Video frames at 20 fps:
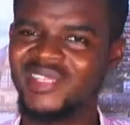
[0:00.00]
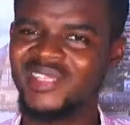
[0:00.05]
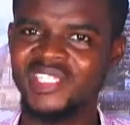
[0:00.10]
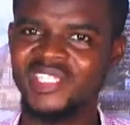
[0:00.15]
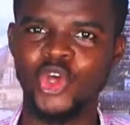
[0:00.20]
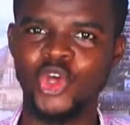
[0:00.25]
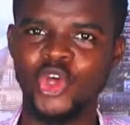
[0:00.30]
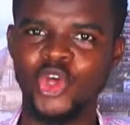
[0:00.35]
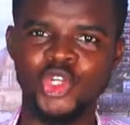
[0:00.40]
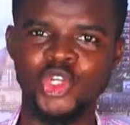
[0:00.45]

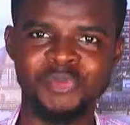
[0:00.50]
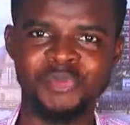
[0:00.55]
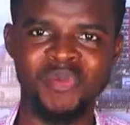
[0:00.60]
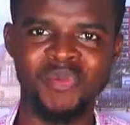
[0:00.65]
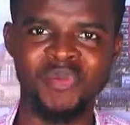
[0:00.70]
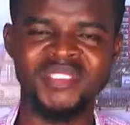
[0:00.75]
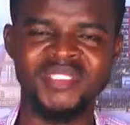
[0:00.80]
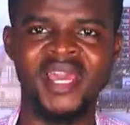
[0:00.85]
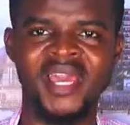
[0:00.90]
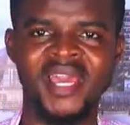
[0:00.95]
Hush Puppy that
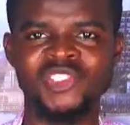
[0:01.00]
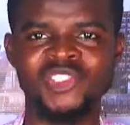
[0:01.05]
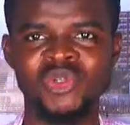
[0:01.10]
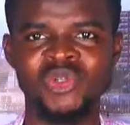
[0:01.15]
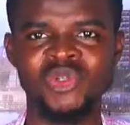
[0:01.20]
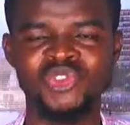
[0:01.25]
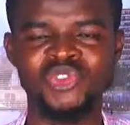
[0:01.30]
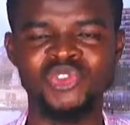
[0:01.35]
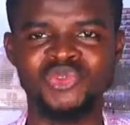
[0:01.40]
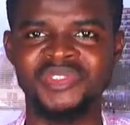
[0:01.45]
he's going to
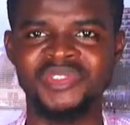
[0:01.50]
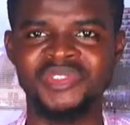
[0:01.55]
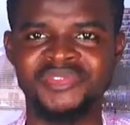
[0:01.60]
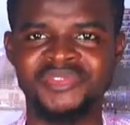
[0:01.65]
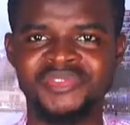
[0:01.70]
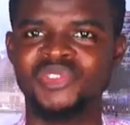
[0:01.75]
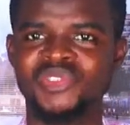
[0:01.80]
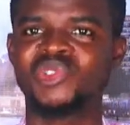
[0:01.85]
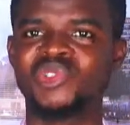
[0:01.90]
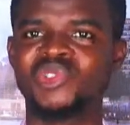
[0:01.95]
reveal to the
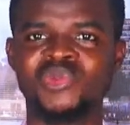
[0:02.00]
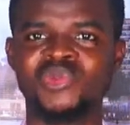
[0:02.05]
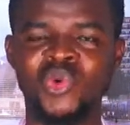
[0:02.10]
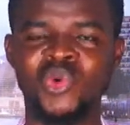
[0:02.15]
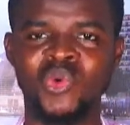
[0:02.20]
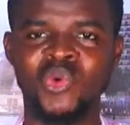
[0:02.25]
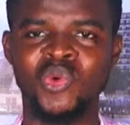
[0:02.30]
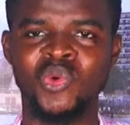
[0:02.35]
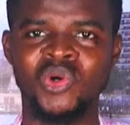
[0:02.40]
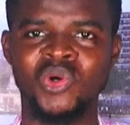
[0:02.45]
whole world
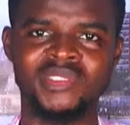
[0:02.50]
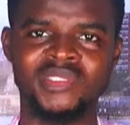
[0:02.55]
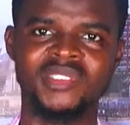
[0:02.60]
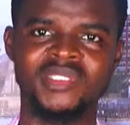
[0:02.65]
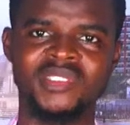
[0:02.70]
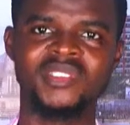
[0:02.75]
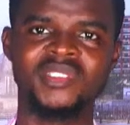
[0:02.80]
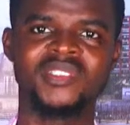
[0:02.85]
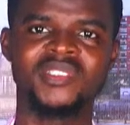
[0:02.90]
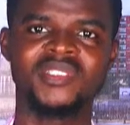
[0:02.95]

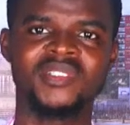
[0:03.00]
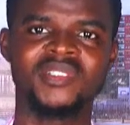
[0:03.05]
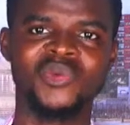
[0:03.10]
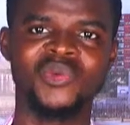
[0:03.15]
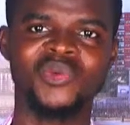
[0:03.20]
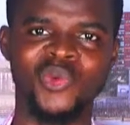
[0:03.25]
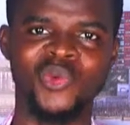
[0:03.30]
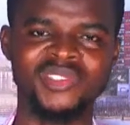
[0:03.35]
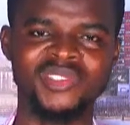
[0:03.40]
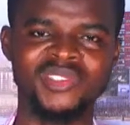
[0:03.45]
what
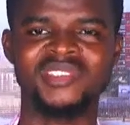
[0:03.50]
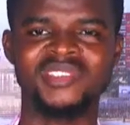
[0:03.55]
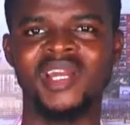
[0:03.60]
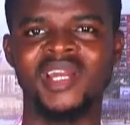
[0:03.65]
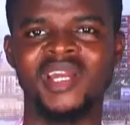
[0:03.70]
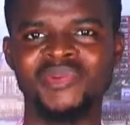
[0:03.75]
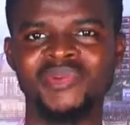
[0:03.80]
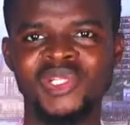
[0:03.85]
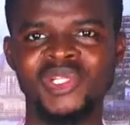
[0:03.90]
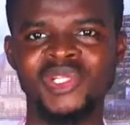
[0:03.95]
they are really
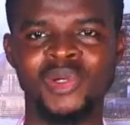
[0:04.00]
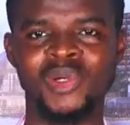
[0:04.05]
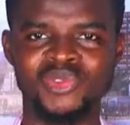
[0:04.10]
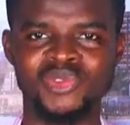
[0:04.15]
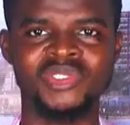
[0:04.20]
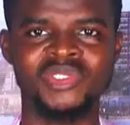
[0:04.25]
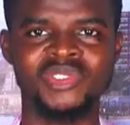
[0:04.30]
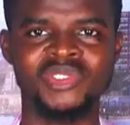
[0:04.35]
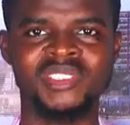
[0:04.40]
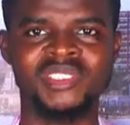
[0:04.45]
up to, this
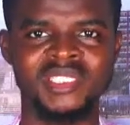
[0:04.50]
and that.